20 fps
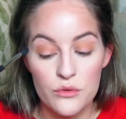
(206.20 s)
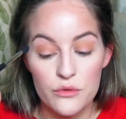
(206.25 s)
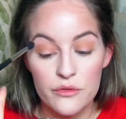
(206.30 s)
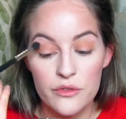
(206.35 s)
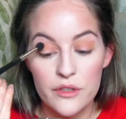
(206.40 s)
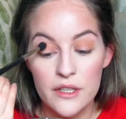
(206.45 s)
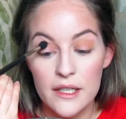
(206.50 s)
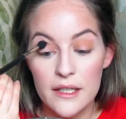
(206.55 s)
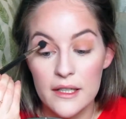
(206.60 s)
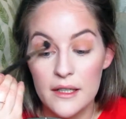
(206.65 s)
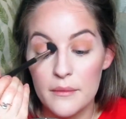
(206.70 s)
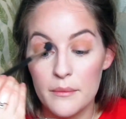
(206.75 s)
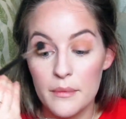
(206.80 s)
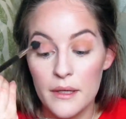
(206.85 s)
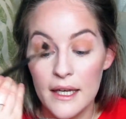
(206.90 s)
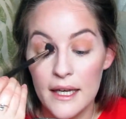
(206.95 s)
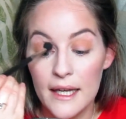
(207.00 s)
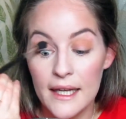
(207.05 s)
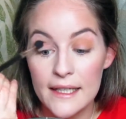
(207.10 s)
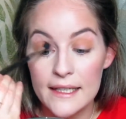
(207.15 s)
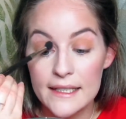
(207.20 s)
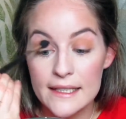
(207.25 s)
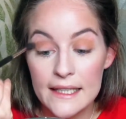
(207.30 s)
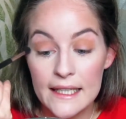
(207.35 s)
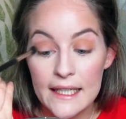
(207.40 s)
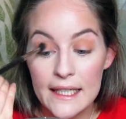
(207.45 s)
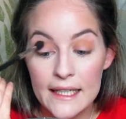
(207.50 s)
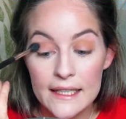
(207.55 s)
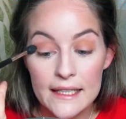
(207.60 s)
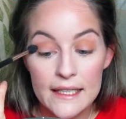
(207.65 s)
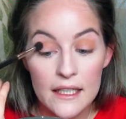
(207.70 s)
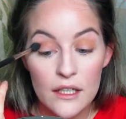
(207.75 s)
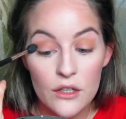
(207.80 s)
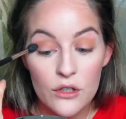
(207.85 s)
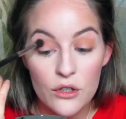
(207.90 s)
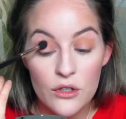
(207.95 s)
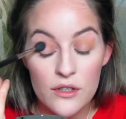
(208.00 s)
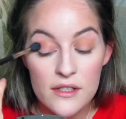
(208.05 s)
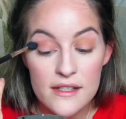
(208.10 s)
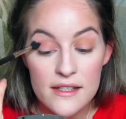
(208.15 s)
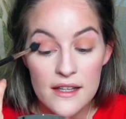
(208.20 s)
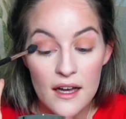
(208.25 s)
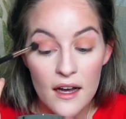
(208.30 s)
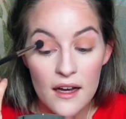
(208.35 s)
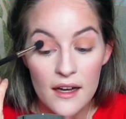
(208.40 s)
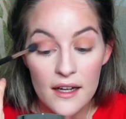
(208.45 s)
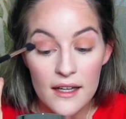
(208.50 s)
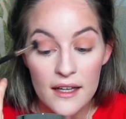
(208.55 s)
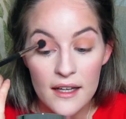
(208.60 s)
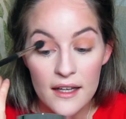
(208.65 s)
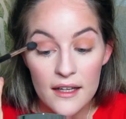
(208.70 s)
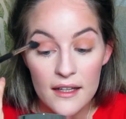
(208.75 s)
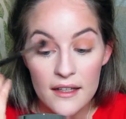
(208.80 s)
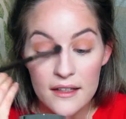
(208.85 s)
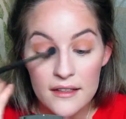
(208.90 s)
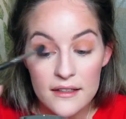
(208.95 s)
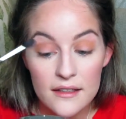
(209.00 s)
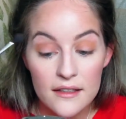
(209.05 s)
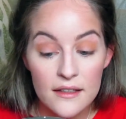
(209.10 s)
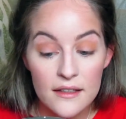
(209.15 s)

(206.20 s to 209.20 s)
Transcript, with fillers: fully blended across the eyelid.